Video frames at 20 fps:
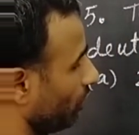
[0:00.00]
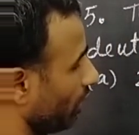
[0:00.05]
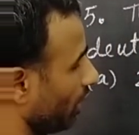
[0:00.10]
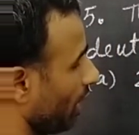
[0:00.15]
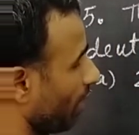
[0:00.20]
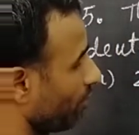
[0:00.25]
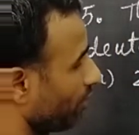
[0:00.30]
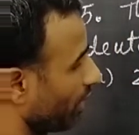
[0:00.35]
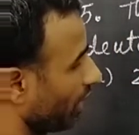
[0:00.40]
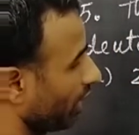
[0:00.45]

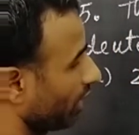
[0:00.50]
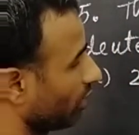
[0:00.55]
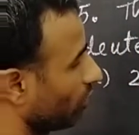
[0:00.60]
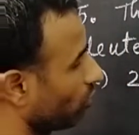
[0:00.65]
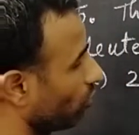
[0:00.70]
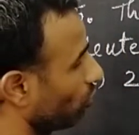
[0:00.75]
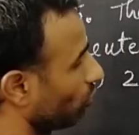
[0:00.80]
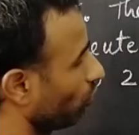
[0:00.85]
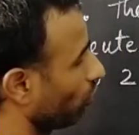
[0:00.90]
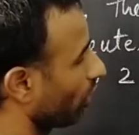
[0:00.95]
lambda
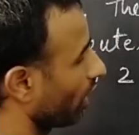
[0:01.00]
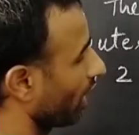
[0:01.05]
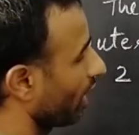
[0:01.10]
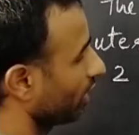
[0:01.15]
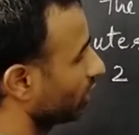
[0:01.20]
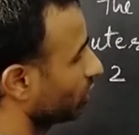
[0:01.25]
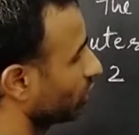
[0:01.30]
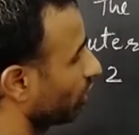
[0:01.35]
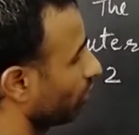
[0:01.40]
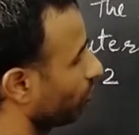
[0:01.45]
equal to
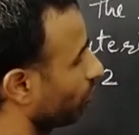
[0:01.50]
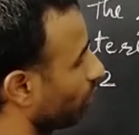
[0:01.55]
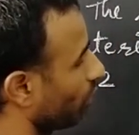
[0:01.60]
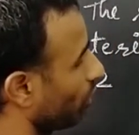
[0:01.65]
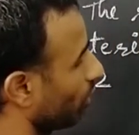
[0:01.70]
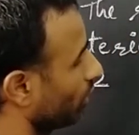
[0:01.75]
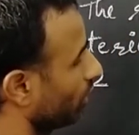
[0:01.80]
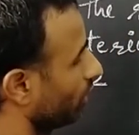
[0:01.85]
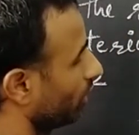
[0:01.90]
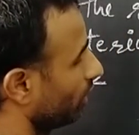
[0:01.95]
h
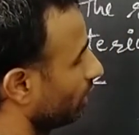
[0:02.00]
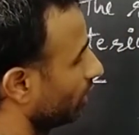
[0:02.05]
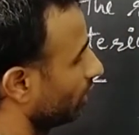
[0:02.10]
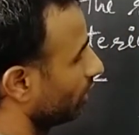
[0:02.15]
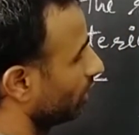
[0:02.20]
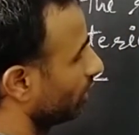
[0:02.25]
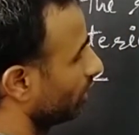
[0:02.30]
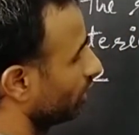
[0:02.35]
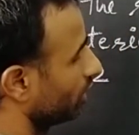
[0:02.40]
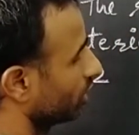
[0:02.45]
upon
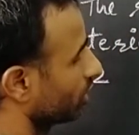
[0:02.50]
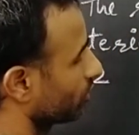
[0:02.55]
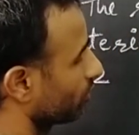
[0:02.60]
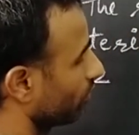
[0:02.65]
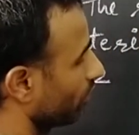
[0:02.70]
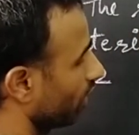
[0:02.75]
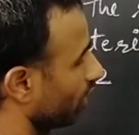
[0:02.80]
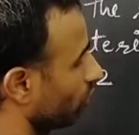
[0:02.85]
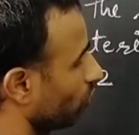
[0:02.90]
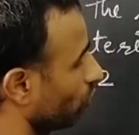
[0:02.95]

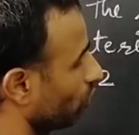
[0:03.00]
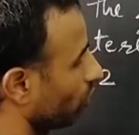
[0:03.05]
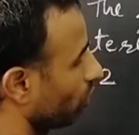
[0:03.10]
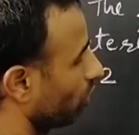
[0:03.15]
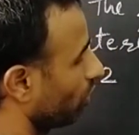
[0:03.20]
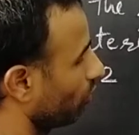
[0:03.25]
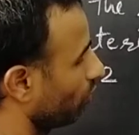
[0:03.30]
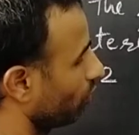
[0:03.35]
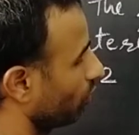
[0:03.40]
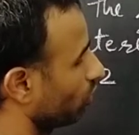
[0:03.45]
square root
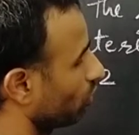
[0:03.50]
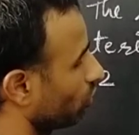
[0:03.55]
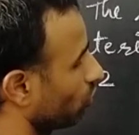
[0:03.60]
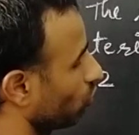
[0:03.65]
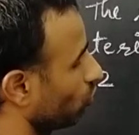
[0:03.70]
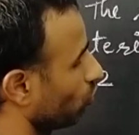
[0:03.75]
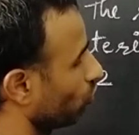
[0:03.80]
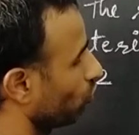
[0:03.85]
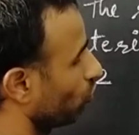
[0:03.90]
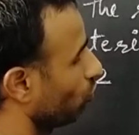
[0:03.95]
of
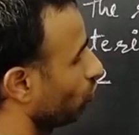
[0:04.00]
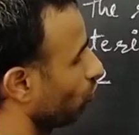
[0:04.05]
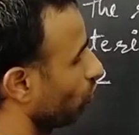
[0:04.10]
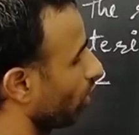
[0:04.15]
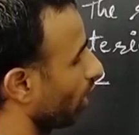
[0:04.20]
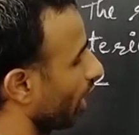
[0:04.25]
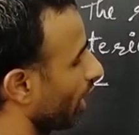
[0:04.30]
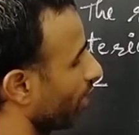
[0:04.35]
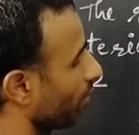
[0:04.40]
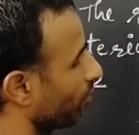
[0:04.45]

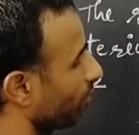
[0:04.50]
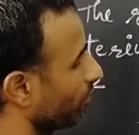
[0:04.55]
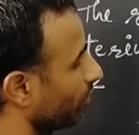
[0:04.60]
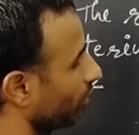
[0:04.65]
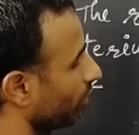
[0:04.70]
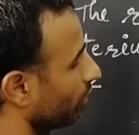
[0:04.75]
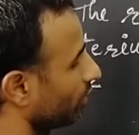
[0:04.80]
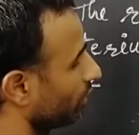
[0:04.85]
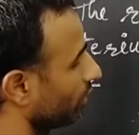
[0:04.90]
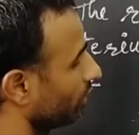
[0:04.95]
2m
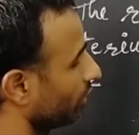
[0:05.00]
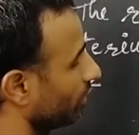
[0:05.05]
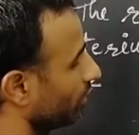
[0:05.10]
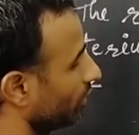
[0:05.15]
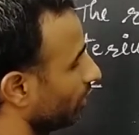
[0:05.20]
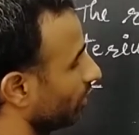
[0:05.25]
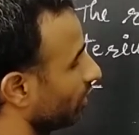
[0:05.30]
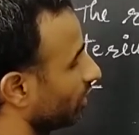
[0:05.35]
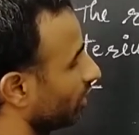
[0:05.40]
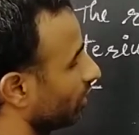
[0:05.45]

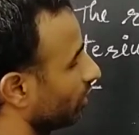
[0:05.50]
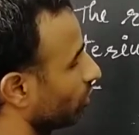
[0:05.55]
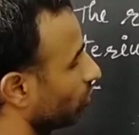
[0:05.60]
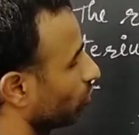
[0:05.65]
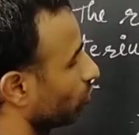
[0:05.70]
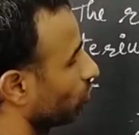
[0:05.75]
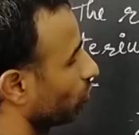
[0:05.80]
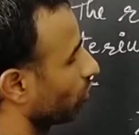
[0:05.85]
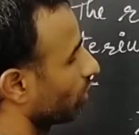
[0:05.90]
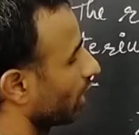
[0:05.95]

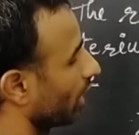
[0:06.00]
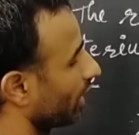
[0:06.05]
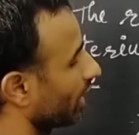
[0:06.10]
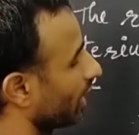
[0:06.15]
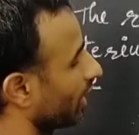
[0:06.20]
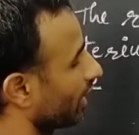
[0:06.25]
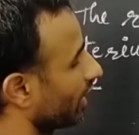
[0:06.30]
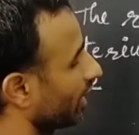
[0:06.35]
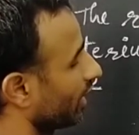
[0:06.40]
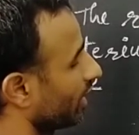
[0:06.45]
into
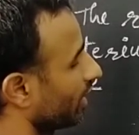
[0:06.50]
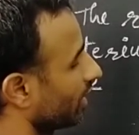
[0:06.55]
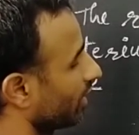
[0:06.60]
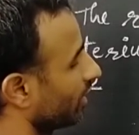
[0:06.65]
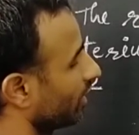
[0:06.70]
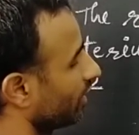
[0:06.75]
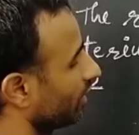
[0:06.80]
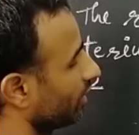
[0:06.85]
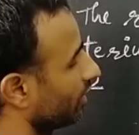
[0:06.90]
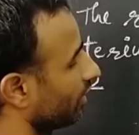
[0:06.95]
kinetic
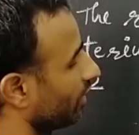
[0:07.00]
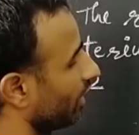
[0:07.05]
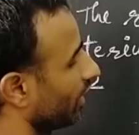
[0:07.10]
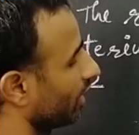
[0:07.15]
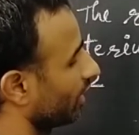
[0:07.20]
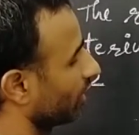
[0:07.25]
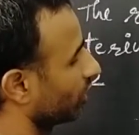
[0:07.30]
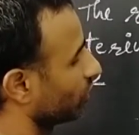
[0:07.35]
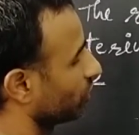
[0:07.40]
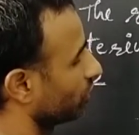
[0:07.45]

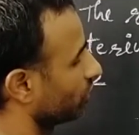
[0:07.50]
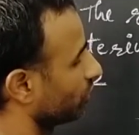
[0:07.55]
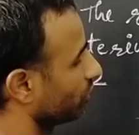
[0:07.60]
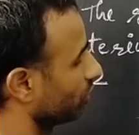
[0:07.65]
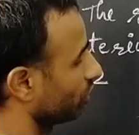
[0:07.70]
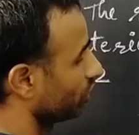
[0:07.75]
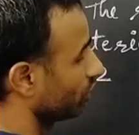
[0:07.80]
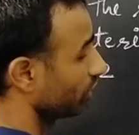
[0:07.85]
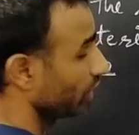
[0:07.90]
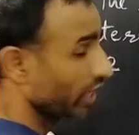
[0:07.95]
energy.
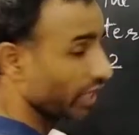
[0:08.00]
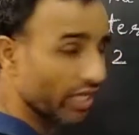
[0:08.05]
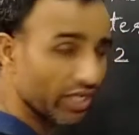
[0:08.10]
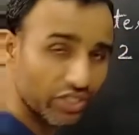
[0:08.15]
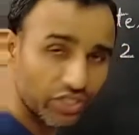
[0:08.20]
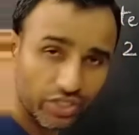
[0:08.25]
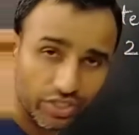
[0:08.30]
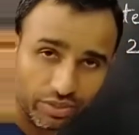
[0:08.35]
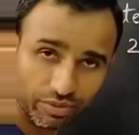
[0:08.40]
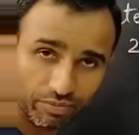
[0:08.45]
This is the
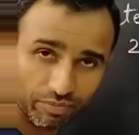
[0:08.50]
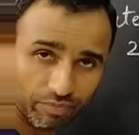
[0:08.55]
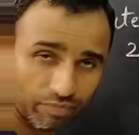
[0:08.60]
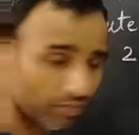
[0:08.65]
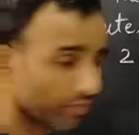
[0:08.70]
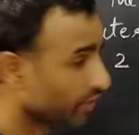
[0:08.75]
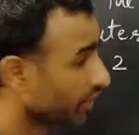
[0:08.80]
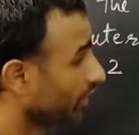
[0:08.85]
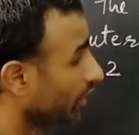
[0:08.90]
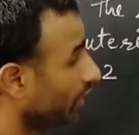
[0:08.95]
relation.
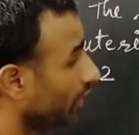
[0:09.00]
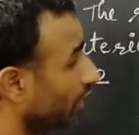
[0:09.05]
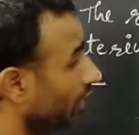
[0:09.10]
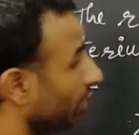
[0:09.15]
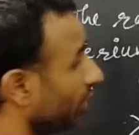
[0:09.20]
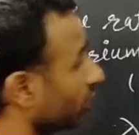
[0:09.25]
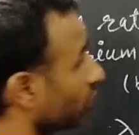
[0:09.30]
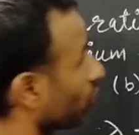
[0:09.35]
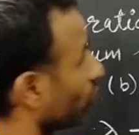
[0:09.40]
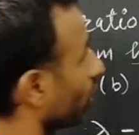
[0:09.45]

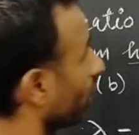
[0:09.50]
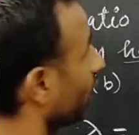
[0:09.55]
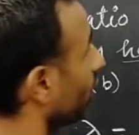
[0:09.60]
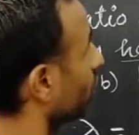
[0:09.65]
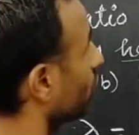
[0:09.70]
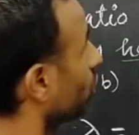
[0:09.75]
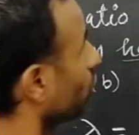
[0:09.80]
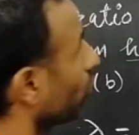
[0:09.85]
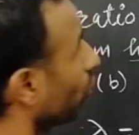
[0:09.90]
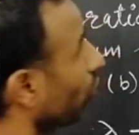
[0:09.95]
So
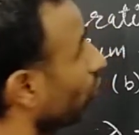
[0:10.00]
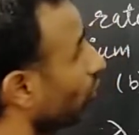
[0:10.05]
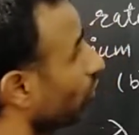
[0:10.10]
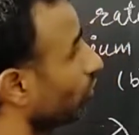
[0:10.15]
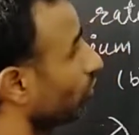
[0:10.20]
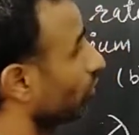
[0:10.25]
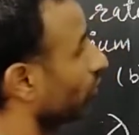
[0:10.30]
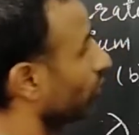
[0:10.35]
ratio